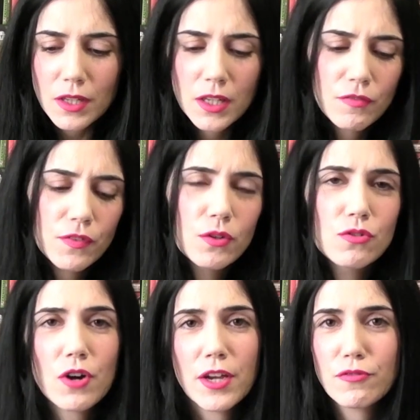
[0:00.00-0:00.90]
If you
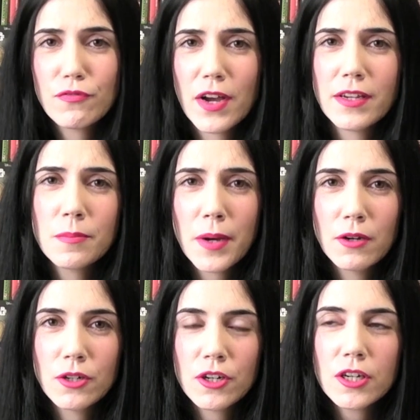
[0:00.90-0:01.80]
try to find
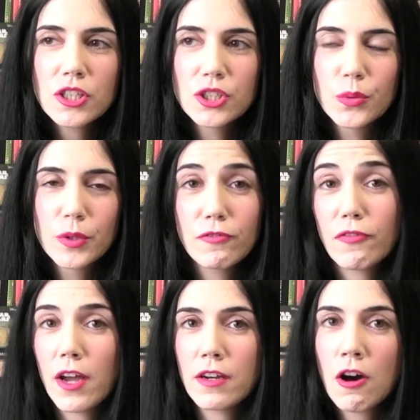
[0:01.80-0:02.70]
about her, you will
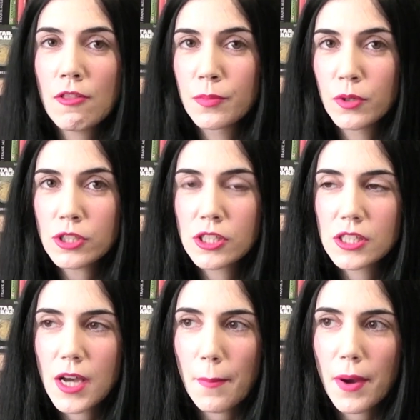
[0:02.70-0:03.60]
find other
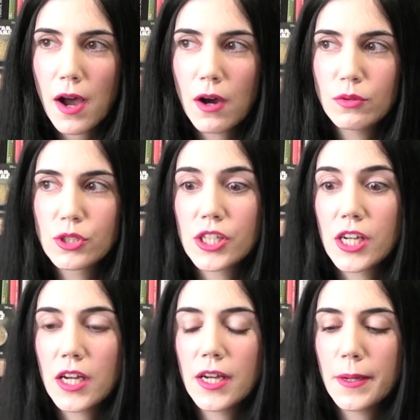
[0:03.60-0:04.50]
books about
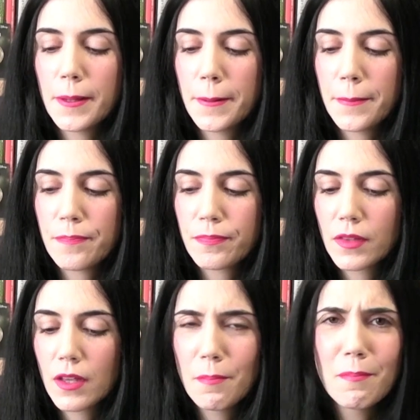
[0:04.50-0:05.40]

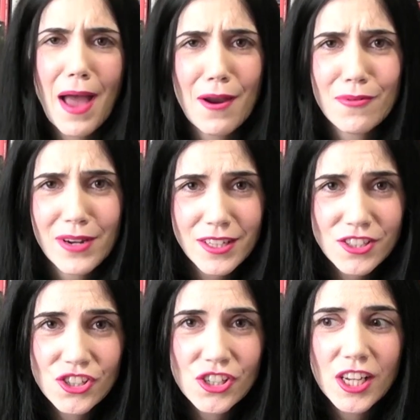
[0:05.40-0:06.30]

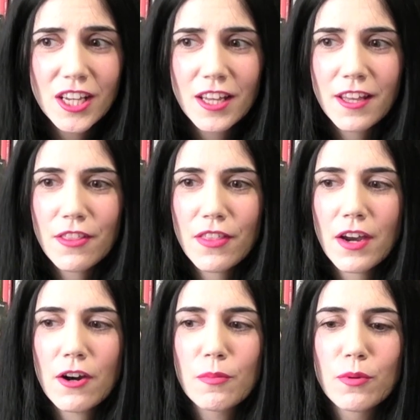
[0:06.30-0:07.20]
marriage.
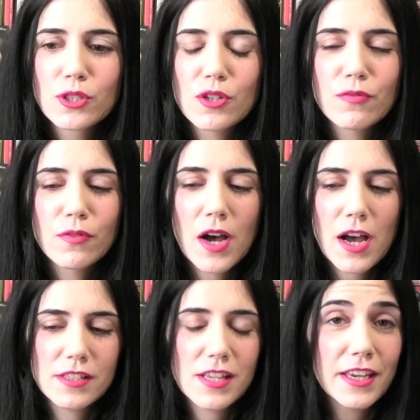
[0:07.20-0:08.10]
They are books of
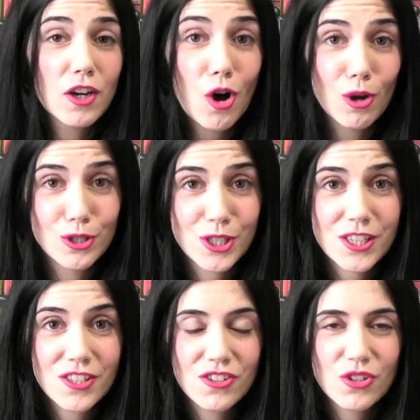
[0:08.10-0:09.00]
a
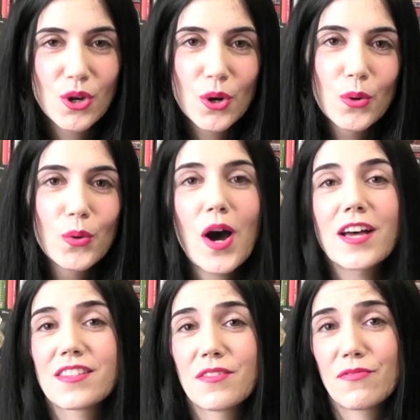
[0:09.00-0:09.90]
psychologist who
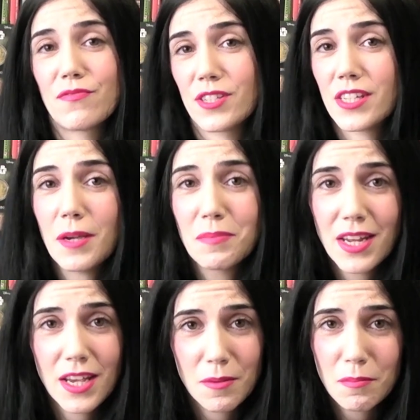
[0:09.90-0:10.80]
has the same
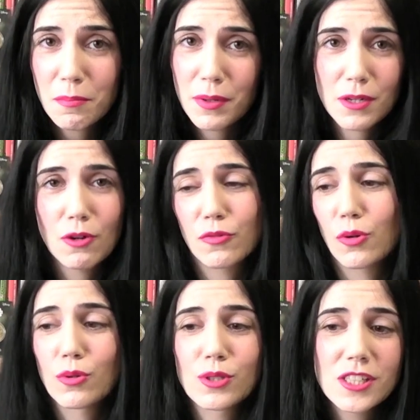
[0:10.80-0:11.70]
name, but of
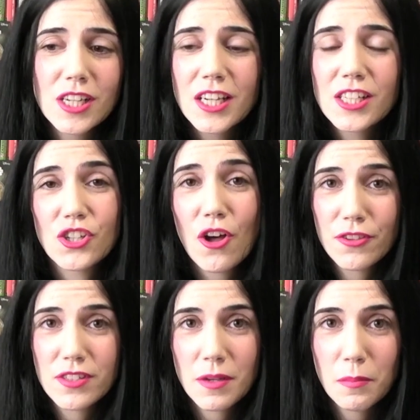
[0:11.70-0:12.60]
course it's not
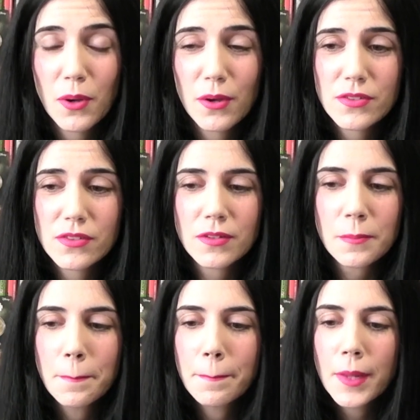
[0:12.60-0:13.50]
the same
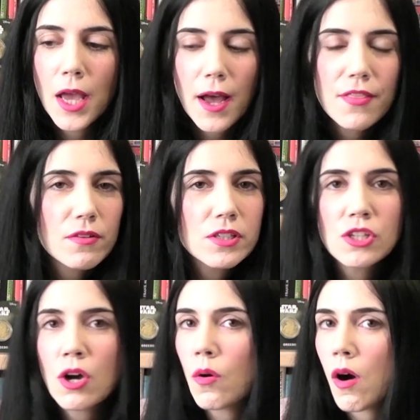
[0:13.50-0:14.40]
person. And there
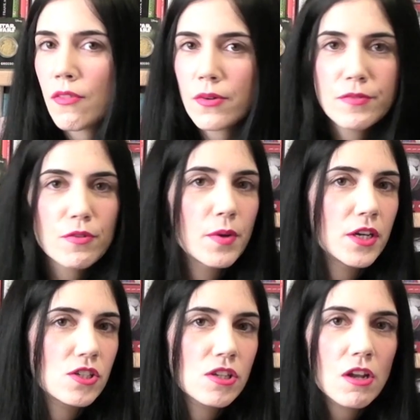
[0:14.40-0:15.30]
is no other
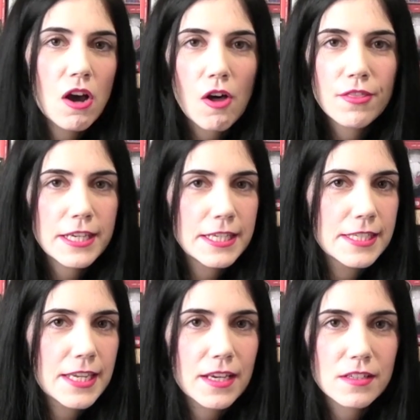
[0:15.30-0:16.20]
information on the
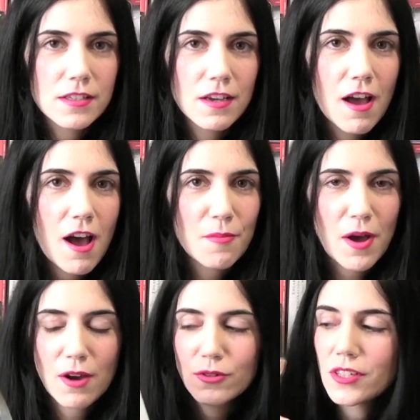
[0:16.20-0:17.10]
internet
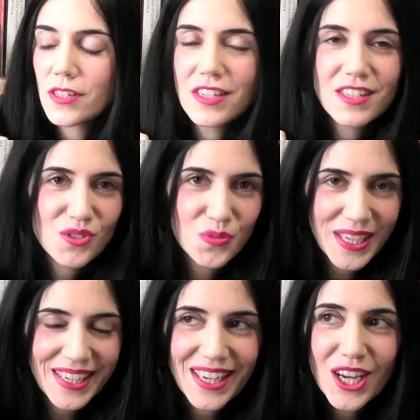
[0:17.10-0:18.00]
about this
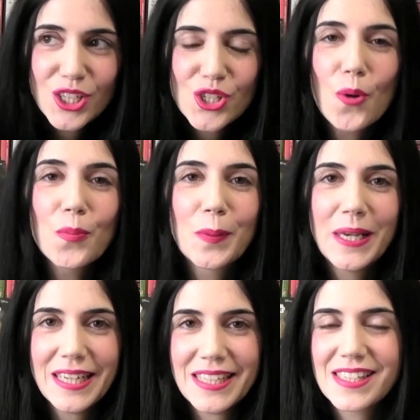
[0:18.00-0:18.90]
Wigley. So
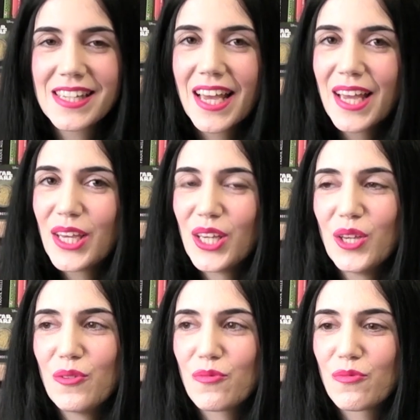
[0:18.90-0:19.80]
please,
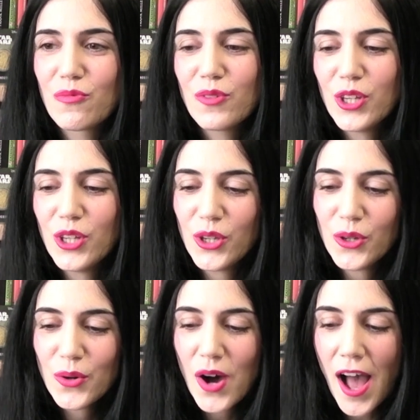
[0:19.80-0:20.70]
if
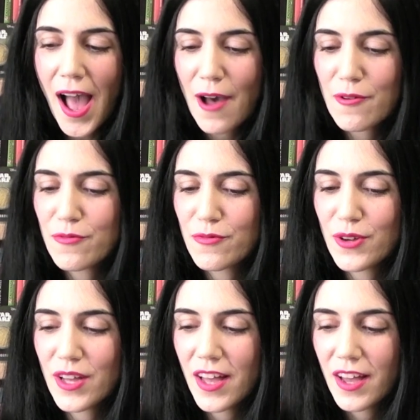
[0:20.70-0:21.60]
you
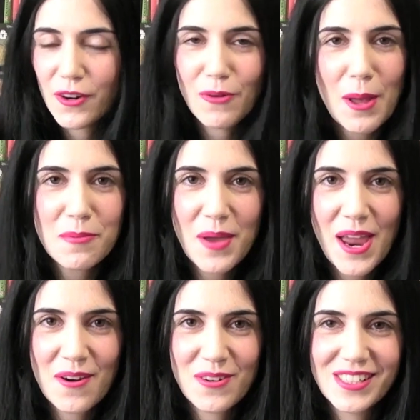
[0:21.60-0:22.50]
have
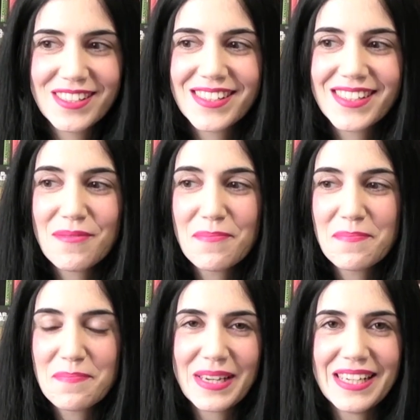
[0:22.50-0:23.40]
grandparents,
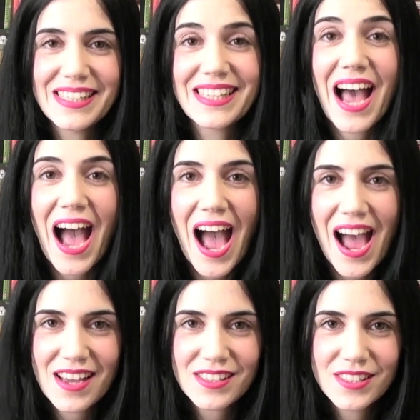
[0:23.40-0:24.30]
please
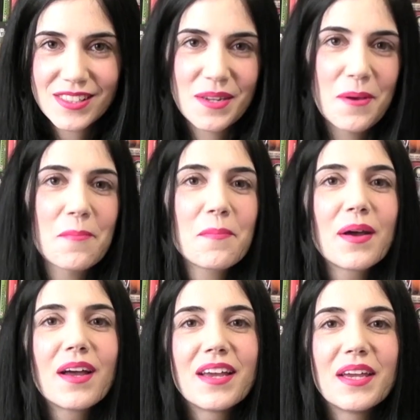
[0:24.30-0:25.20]
ask them
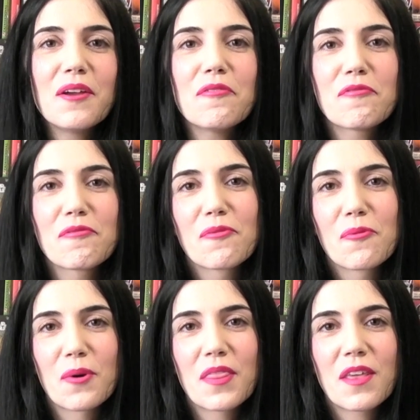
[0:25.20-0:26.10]
if,
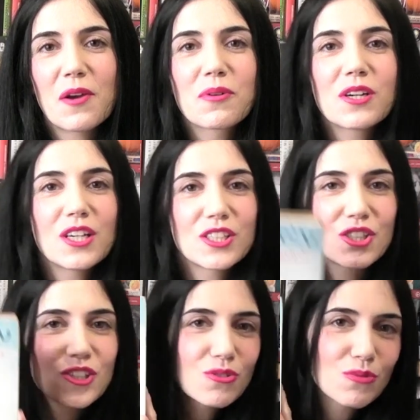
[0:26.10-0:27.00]
when they were
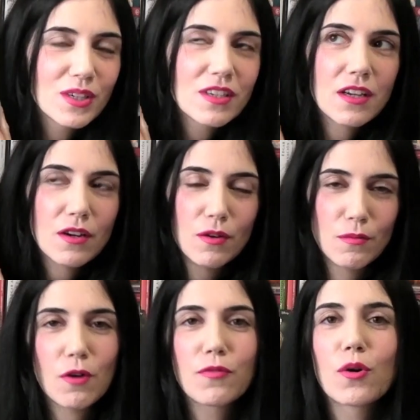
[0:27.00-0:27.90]
children,
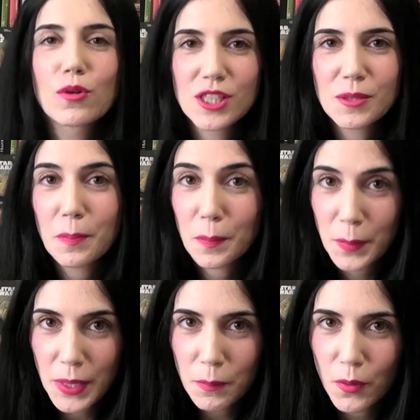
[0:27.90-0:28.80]
of course
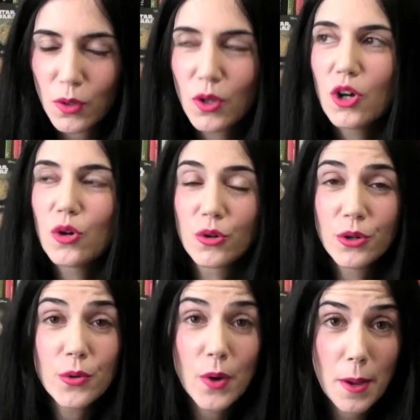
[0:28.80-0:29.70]
people who
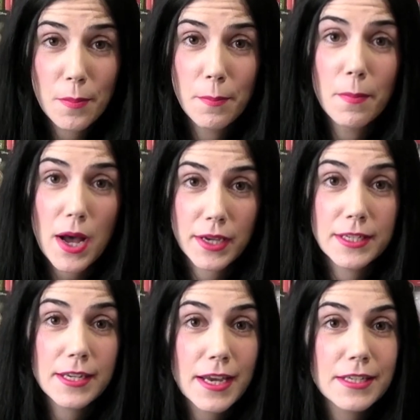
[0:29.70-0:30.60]
grew up back
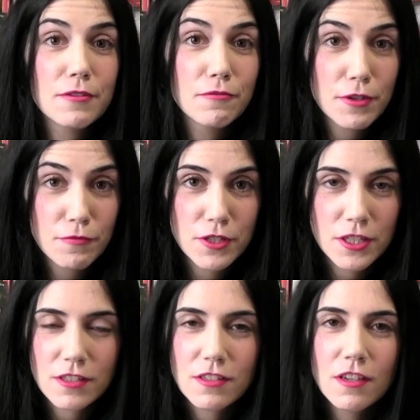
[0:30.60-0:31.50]
in the
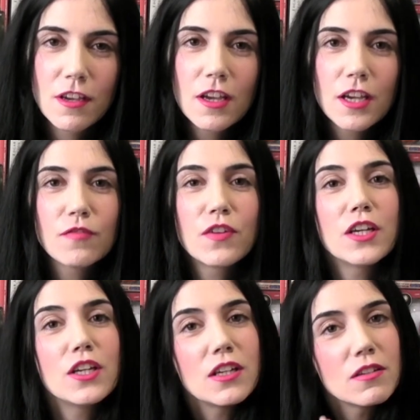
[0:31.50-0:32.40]
1950s, if
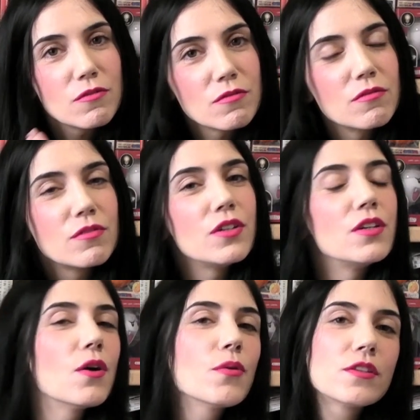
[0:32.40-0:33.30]
they
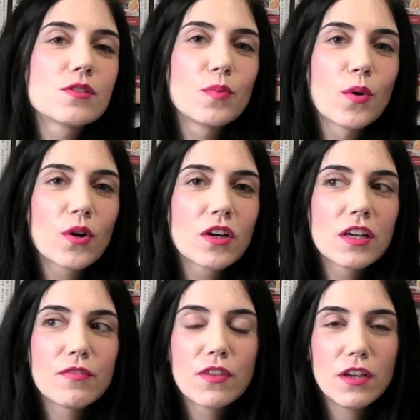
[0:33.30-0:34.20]
know this book,
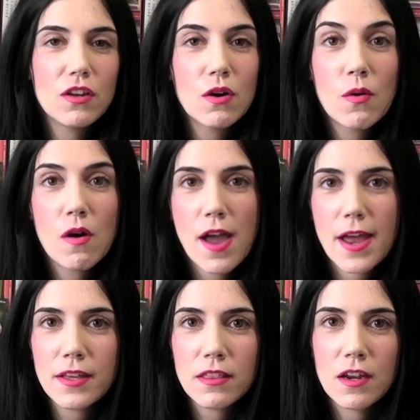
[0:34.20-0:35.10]
if they know
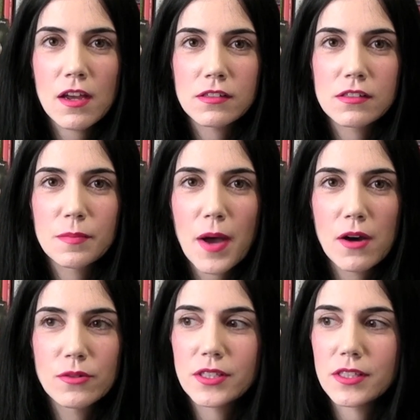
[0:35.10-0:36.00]
anything else
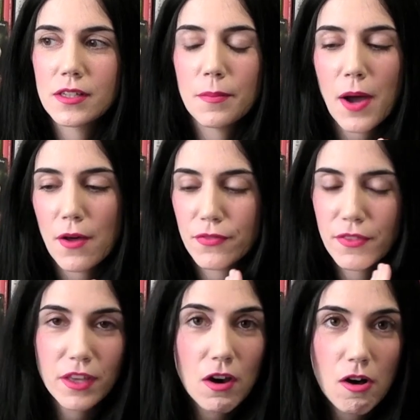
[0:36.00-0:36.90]
about it,
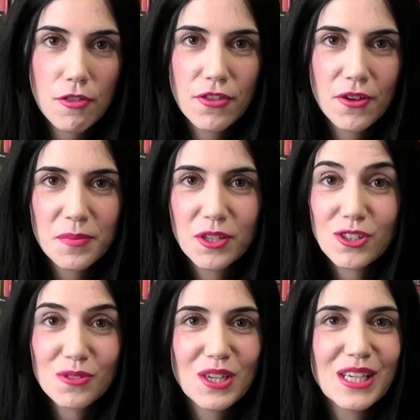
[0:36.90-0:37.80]
about the author,
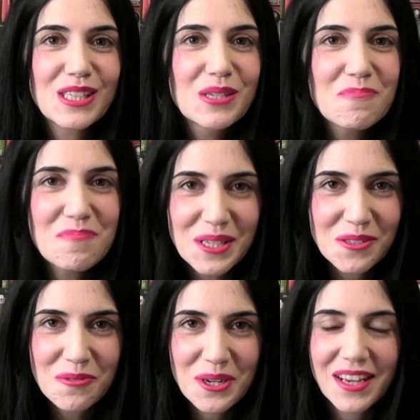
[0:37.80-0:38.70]
because it's a
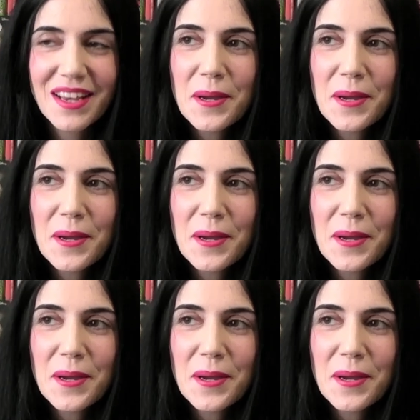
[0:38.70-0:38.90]
mystery.